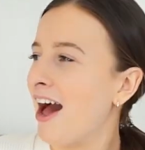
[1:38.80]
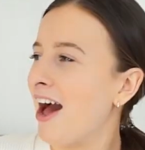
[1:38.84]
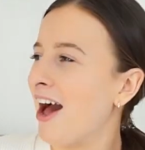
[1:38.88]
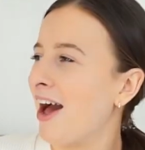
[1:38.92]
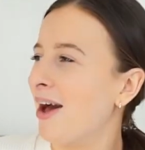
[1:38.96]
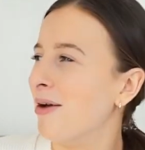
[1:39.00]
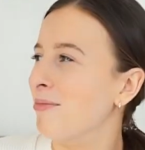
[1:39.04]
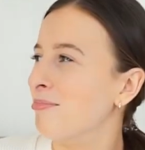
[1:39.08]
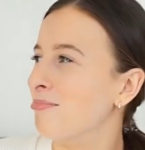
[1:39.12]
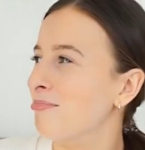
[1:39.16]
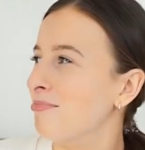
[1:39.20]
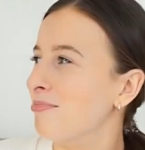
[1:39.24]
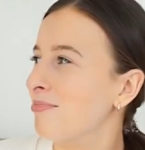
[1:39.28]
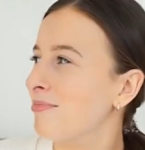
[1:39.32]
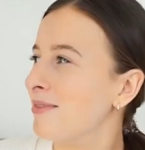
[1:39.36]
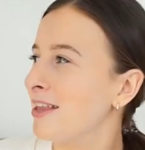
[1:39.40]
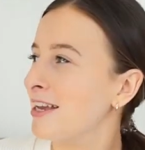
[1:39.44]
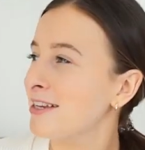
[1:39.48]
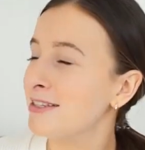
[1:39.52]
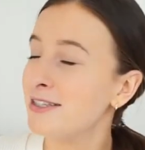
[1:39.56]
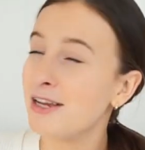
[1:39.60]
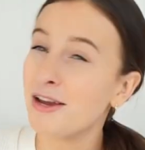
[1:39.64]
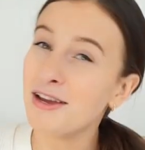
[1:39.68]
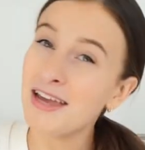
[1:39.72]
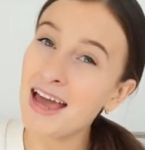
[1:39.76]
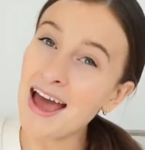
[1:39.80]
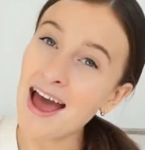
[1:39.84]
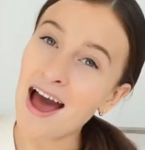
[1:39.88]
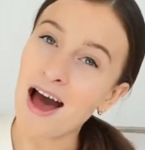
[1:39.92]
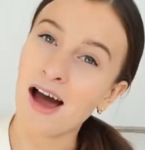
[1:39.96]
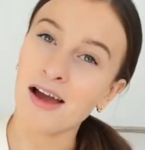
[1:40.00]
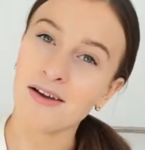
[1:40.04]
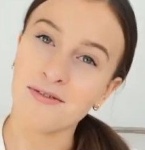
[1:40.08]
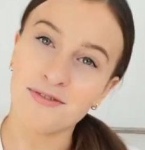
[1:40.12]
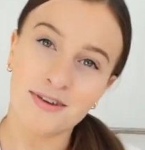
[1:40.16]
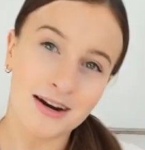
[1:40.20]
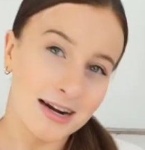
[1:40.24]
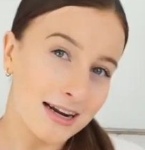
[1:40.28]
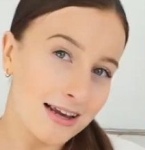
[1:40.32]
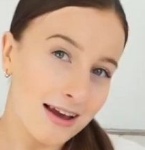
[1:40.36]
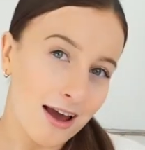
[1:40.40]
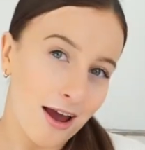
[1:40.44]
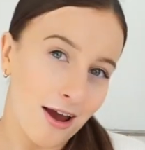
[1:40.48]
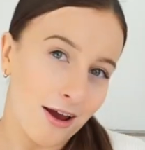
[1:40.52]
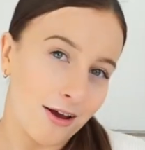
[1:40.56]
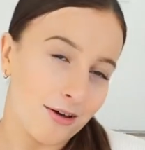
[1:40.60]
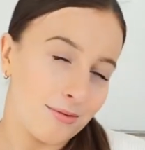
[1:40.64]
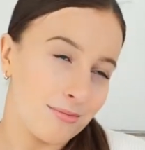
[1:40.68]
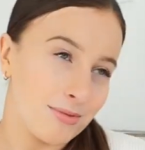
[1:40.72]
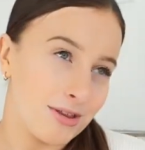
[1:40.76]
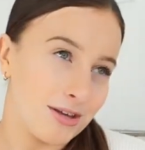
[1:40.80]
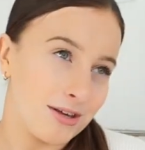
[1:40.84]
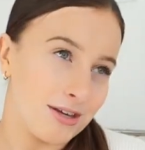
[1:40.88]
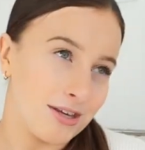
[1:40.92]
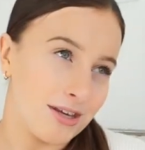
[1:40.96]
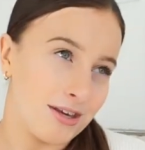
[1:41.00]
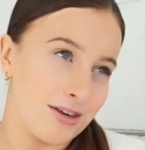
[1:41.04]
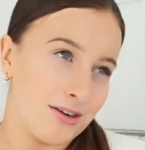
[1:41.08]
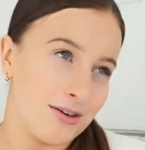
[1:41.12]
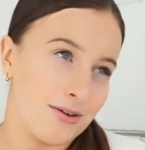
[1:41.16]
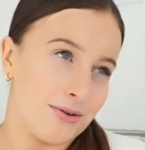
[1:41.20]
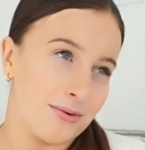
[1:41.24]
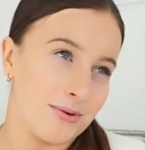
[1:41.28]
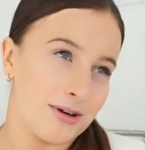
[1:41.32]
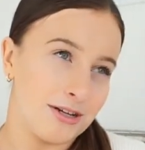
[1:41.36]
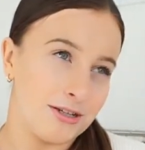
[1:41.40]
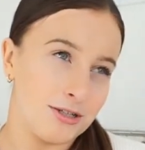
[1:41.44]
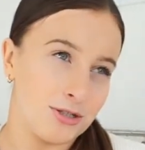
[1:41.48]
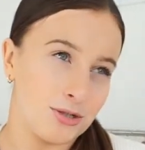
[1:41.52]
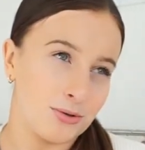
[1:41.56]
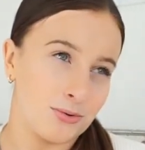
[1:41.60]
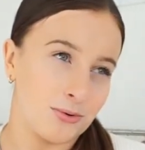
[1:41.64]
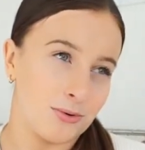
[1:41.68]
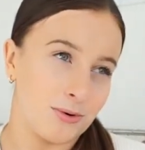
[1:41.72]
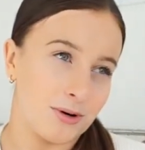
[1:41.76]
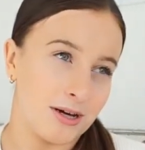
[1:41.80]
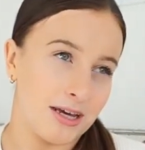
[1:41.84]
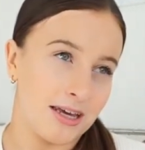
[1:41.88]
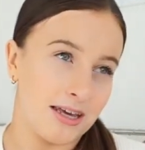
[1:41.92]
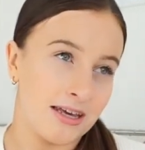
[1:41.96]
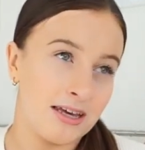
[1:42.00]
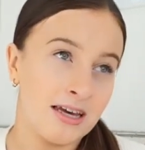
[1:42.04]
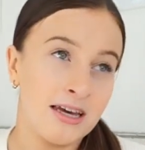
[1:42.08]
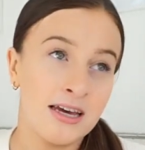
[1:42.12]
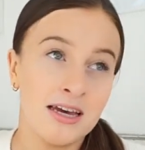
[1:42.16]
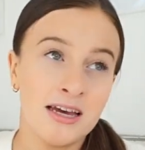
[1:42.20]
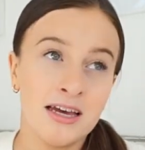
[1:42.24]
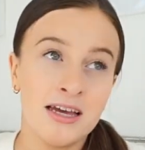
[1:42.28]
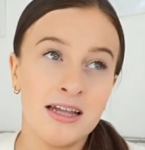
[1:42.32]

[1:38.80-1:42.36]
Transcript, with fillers: Um, so yeah, I really hope that you enjoy